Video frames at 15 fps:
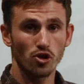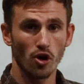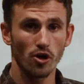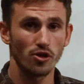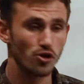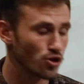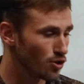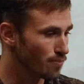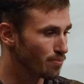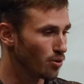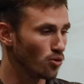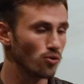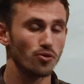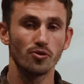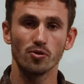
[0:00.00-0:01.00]
charge to
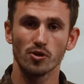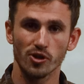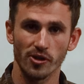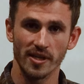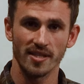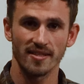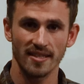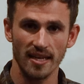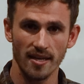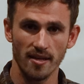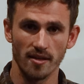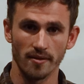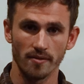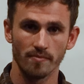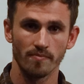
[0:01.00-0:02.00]
pull nutrients
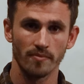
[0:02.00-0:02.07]
in.